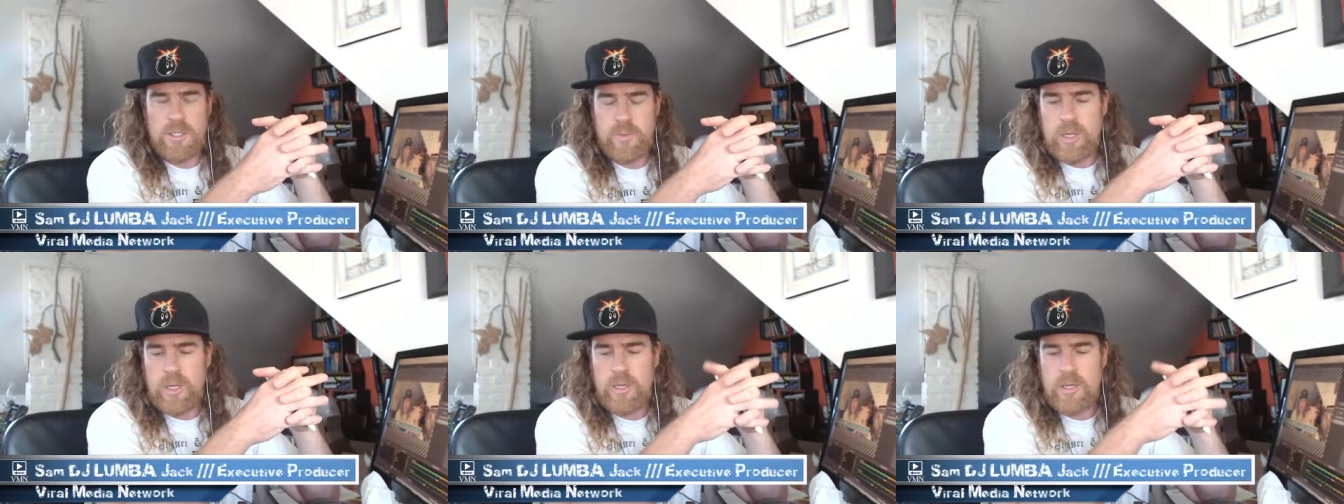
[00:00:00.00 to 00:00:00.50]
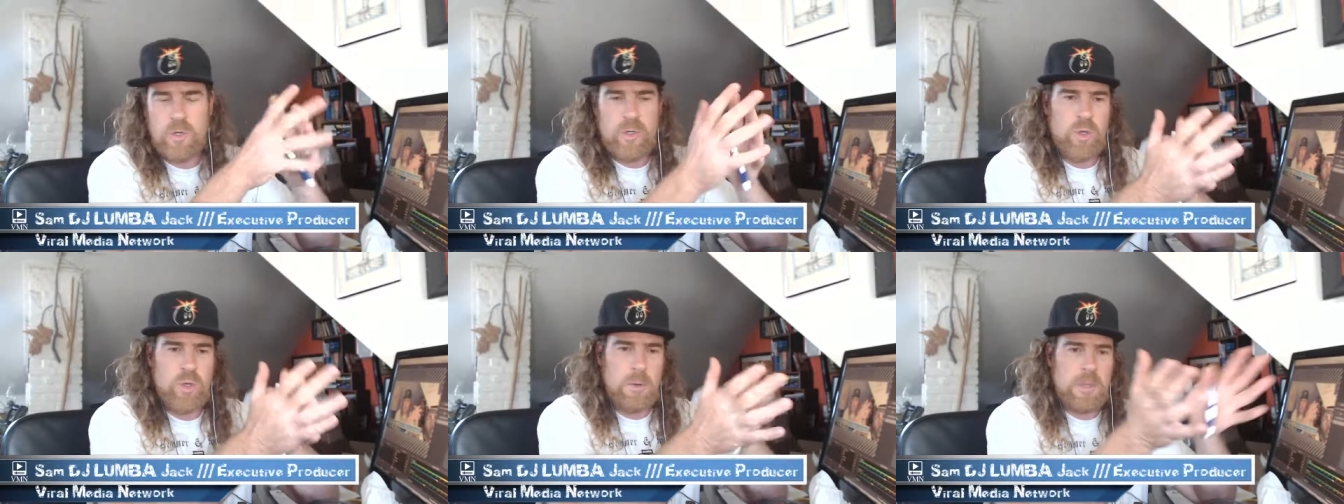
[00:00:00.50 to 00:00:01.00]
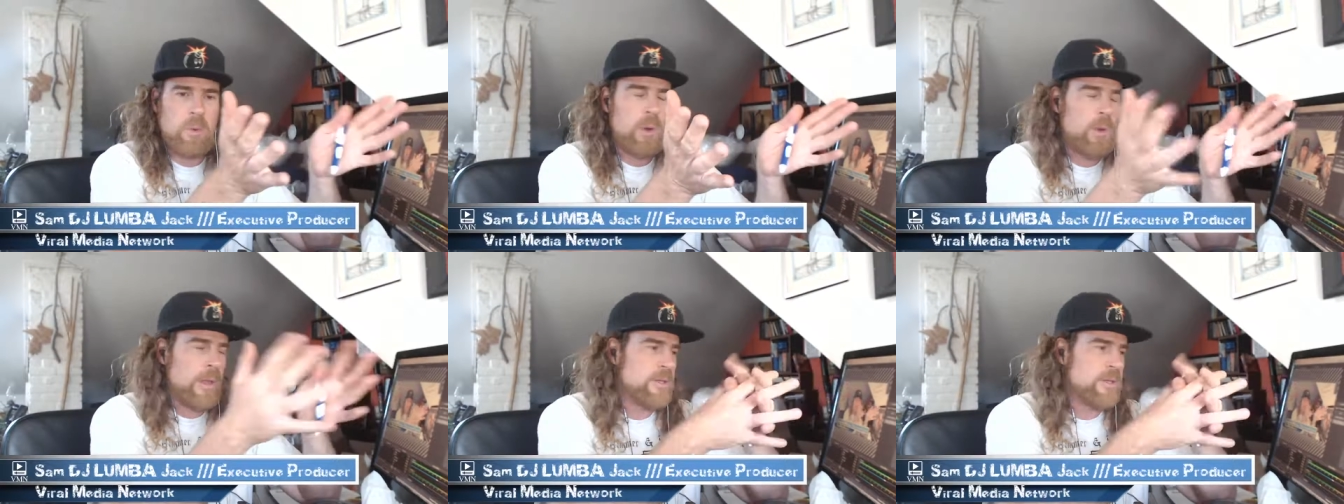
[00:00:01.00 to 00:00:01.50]
But long story short, we, we
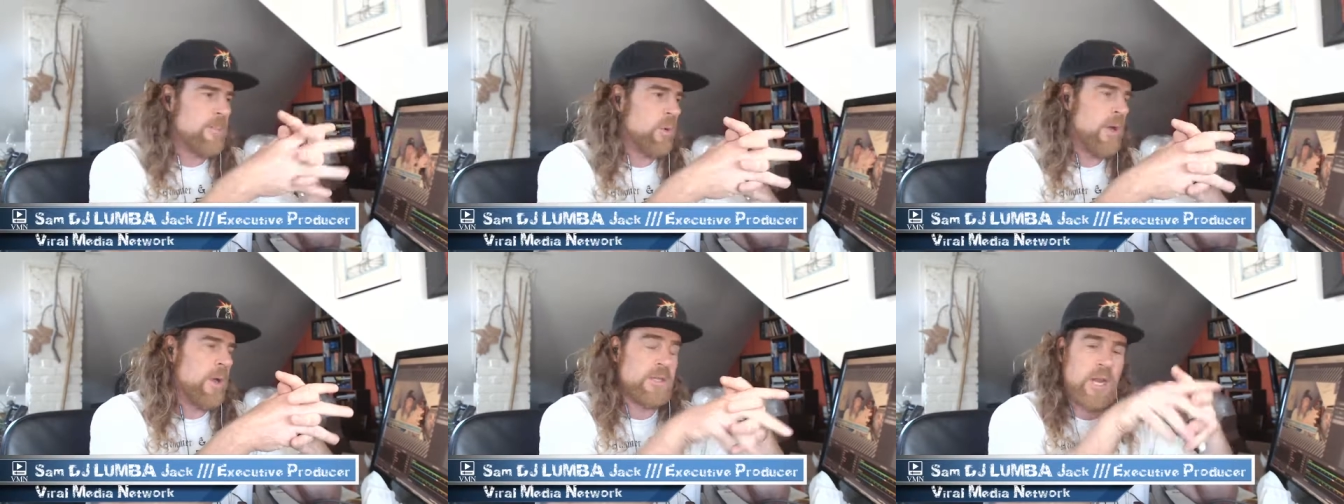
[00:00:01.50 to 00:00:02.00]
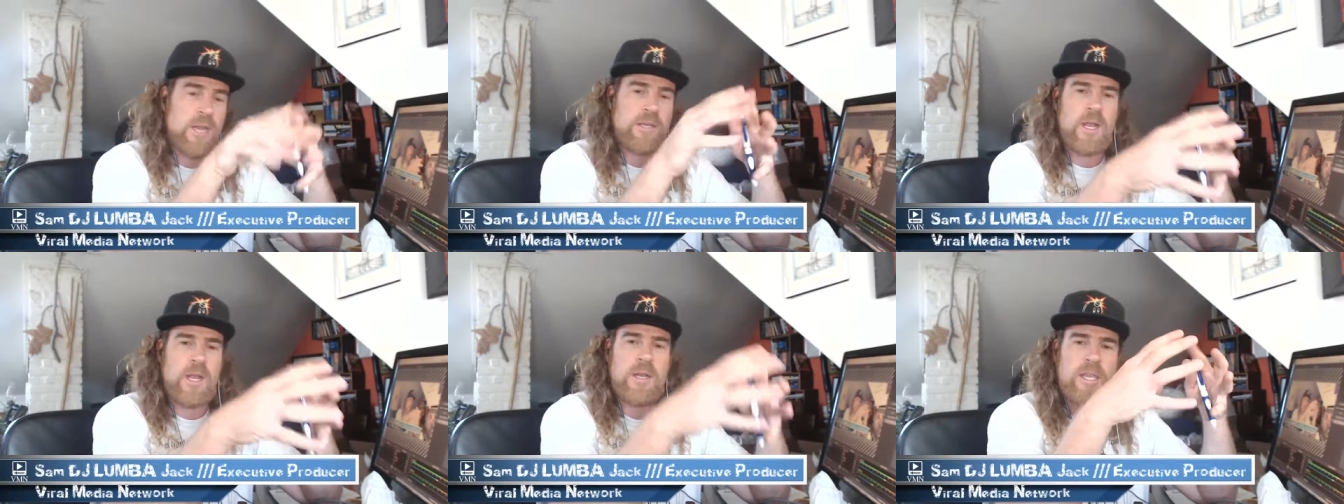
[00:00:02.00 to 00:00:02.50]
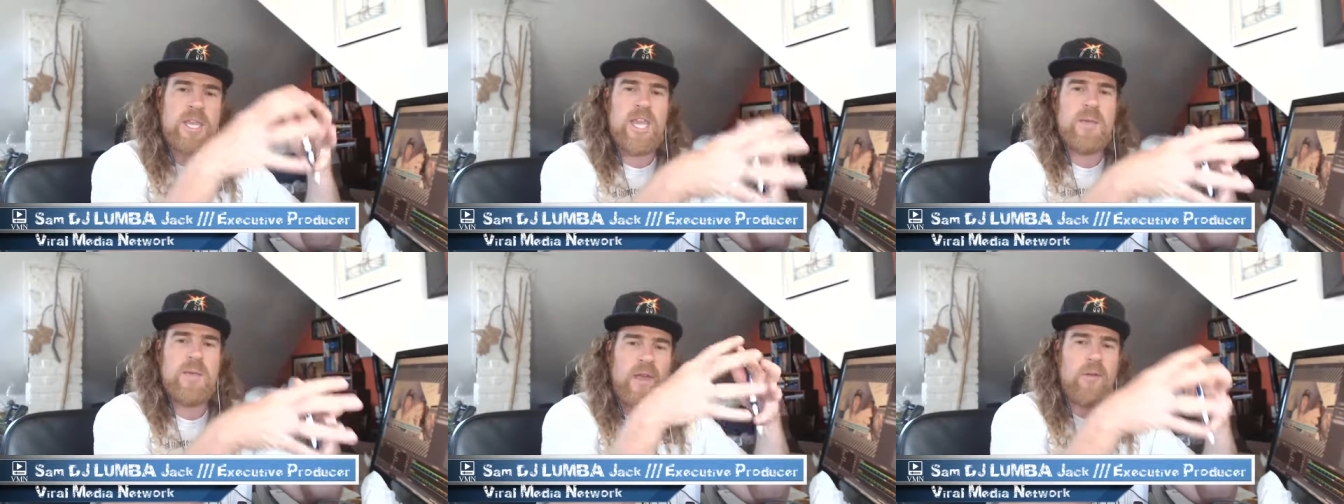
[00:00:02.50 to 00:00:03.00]
went separate ways. And I decided to
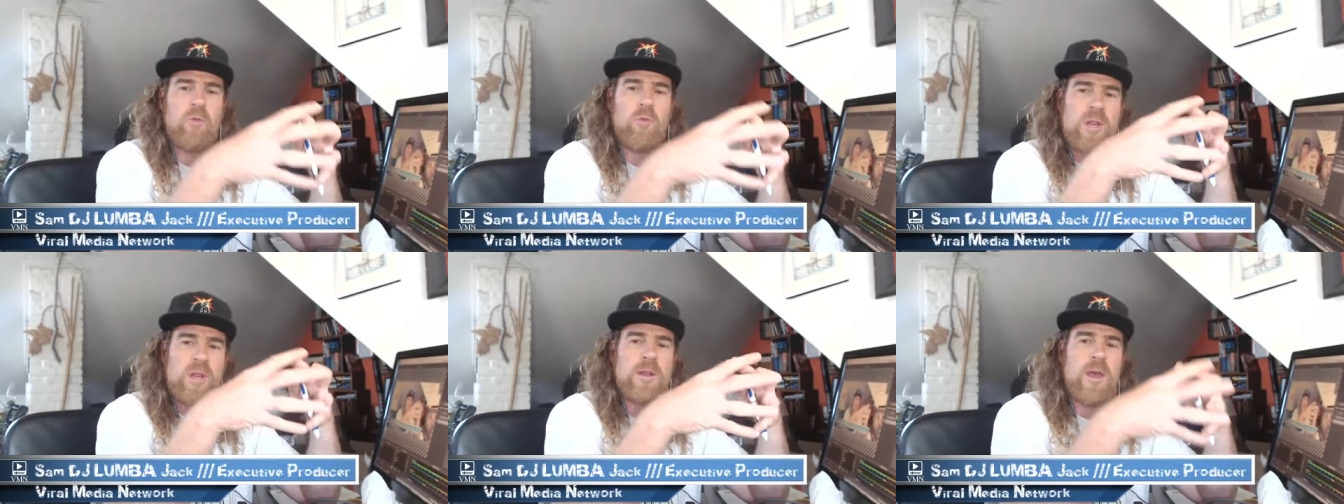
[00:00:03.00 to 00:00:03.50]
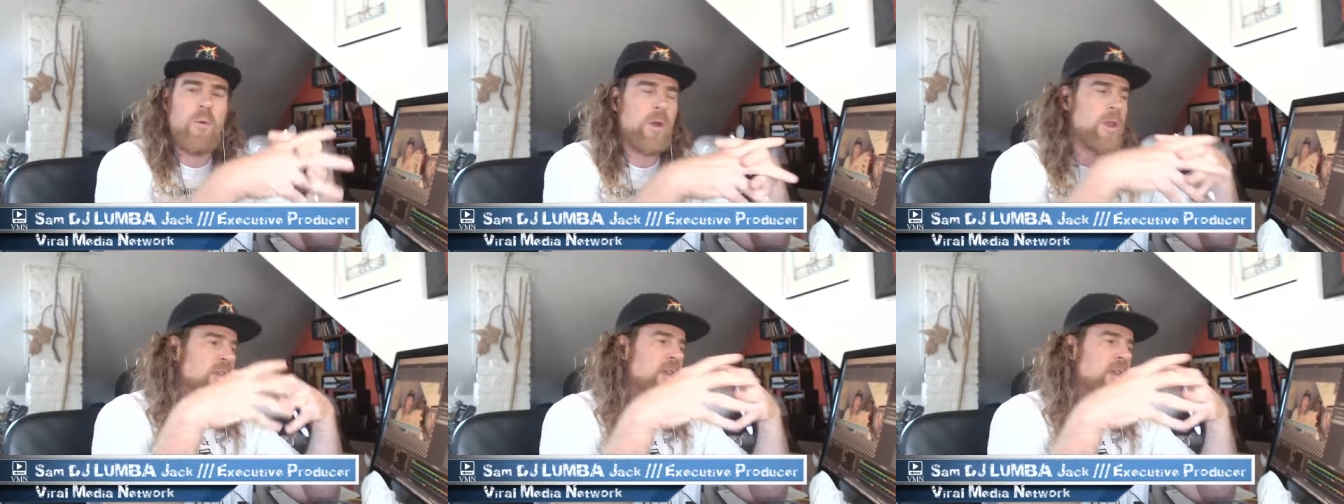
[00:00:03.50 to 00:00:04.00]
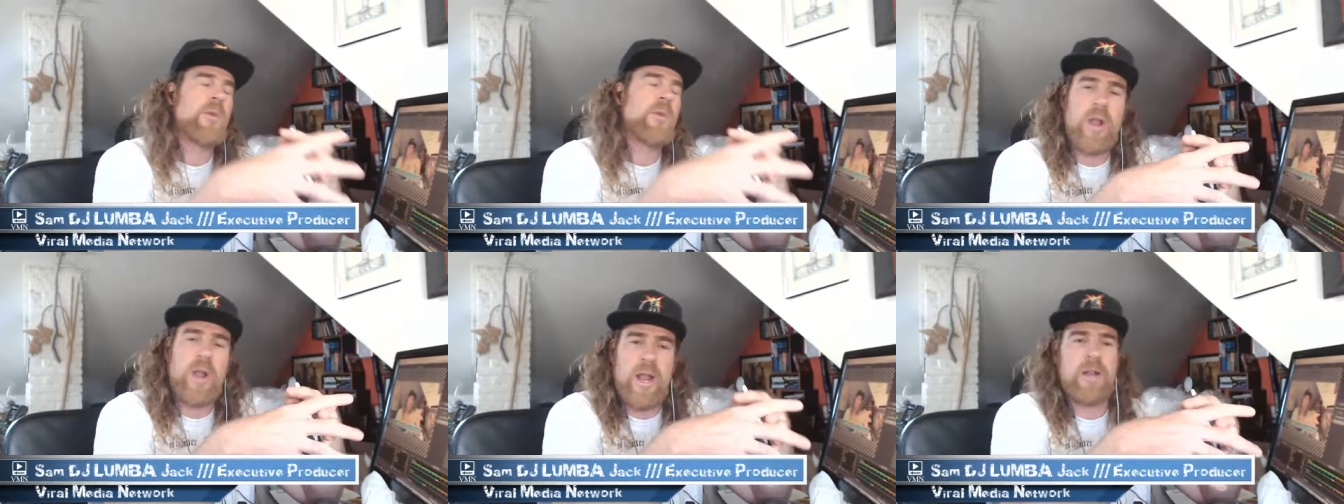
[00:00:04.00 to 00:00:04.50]
keep Viral Media Network and keep the
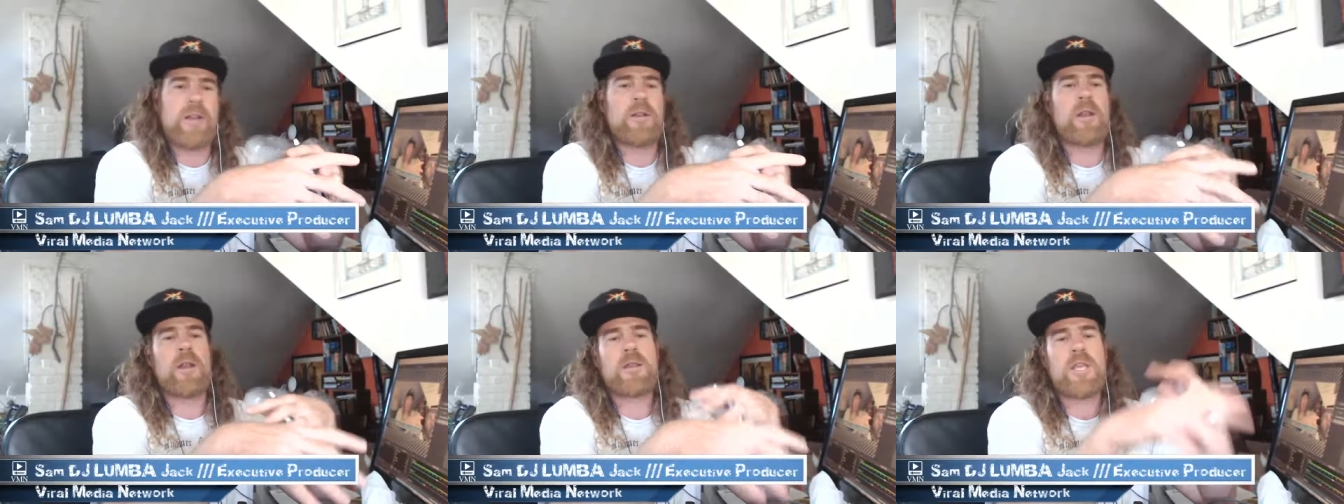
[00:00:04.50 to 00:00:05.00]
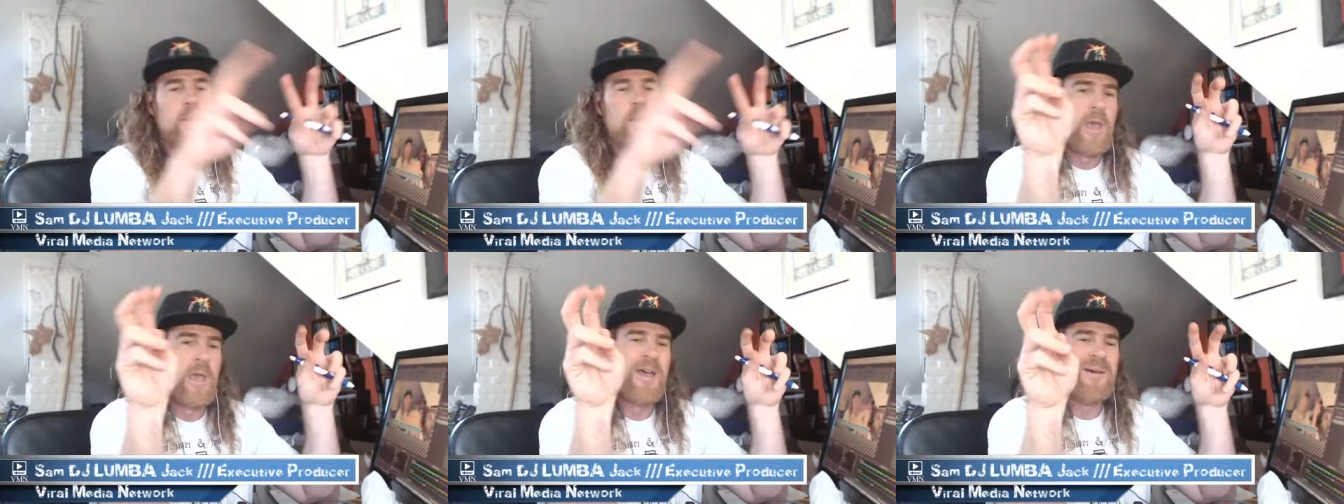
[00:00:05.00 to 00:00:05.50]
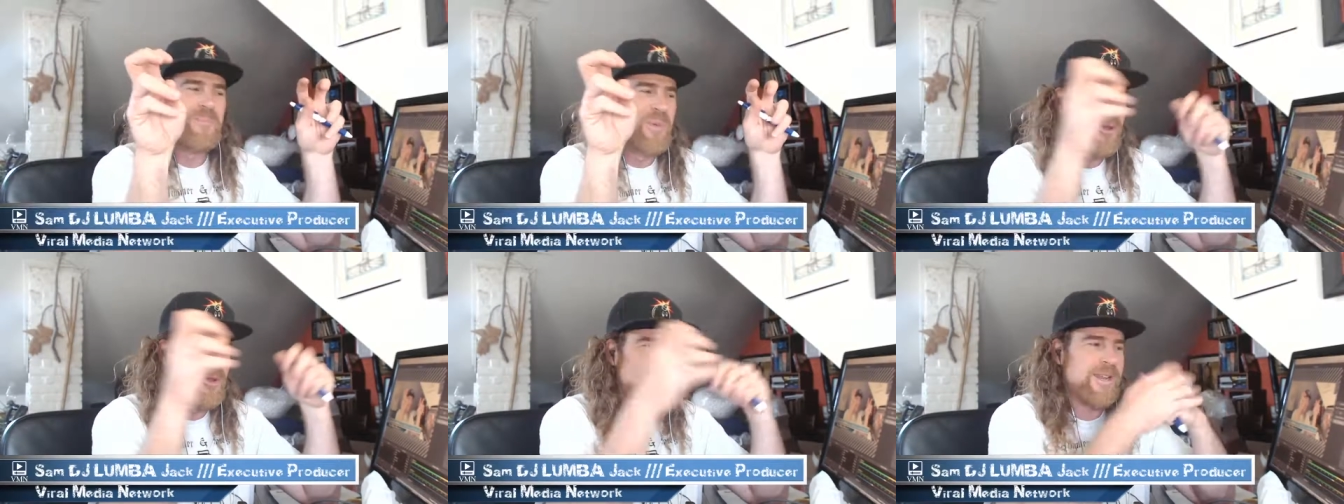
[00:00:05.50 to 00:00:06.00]
brand and, and keep
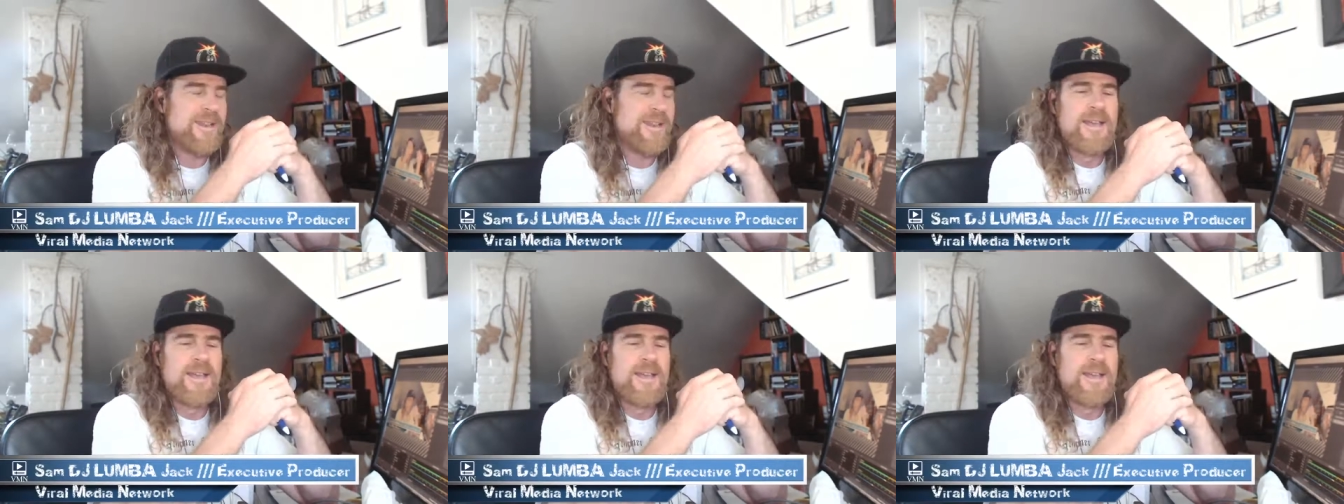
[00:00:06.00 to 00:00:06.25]
building it.